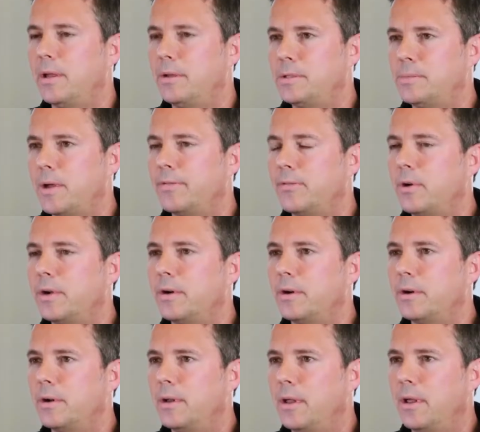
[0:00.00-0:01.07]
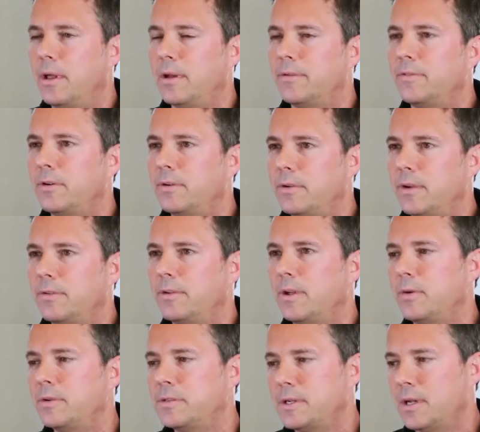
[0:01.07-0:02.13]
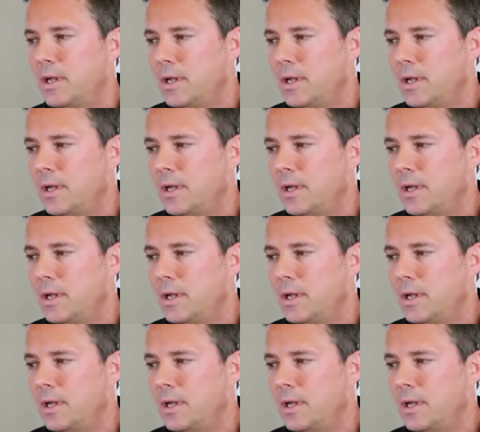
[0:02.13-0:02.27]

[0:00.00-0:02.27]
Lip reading: is my 4-year anniversary. So it's